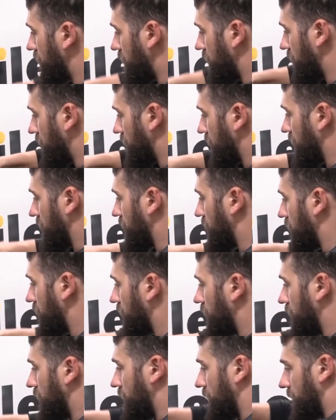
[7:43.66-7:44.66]

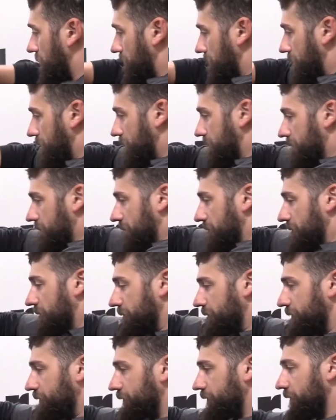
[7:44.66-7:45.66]

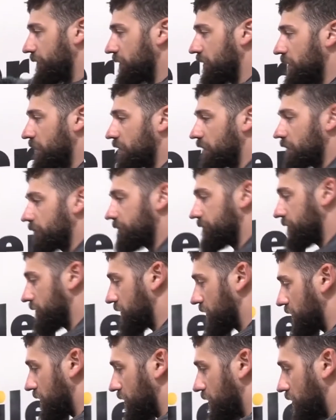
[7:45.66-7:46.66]

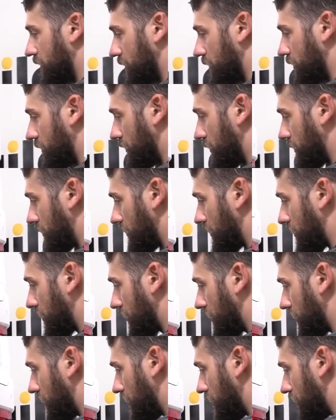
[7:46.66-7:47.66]

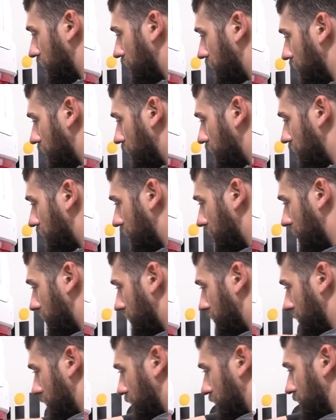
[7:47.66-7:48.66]

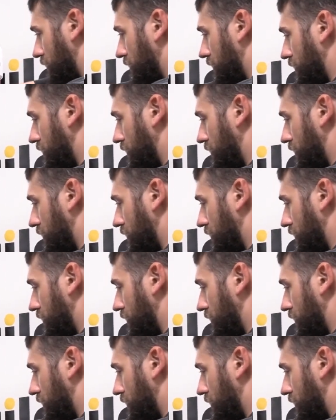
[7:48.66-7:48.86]
(no one is talking)